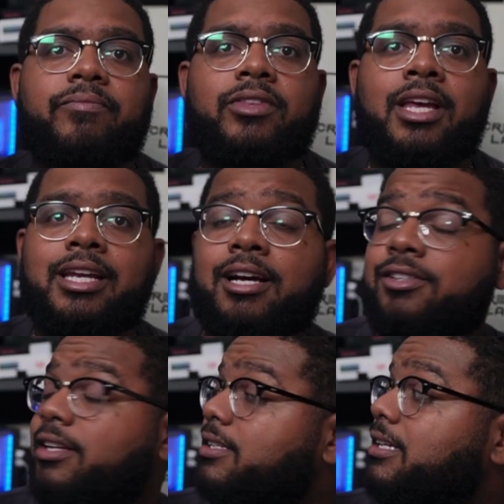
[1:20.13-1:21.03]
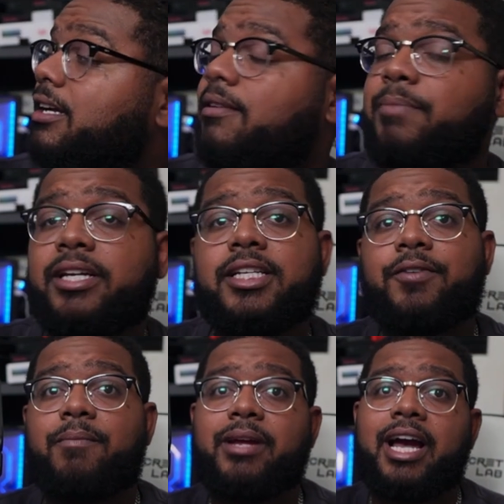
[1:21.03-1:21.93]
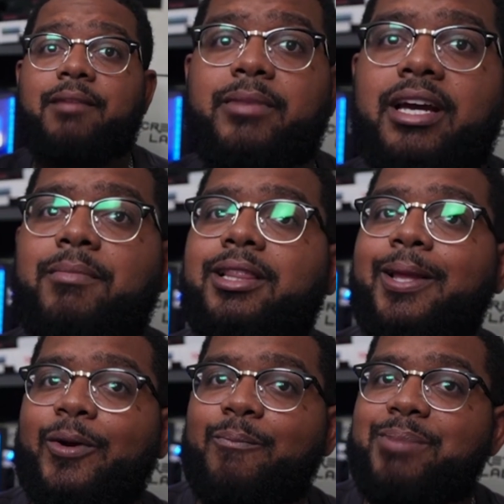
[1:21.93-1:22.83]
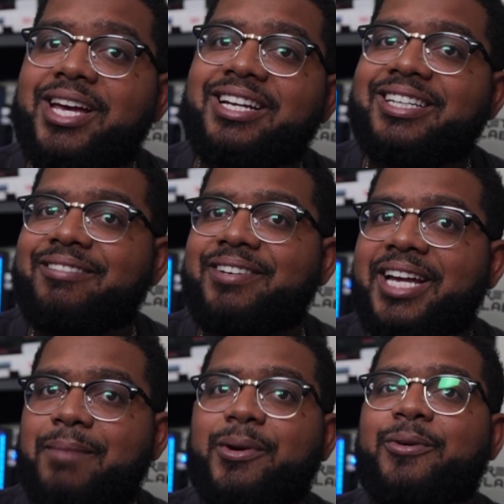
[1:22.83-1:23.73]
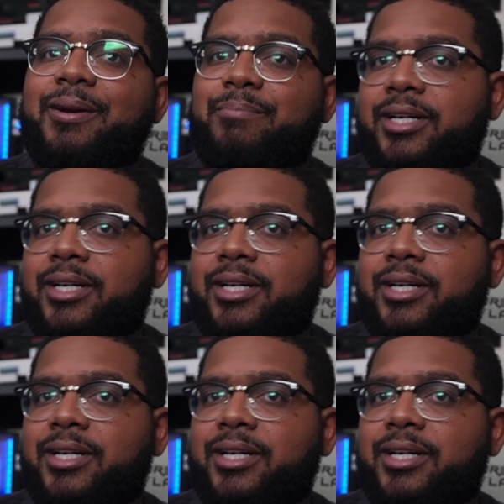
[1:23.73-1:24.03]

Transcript: Now, as you can see on the PC right behind me, I'm a little bit of a hypocrite, but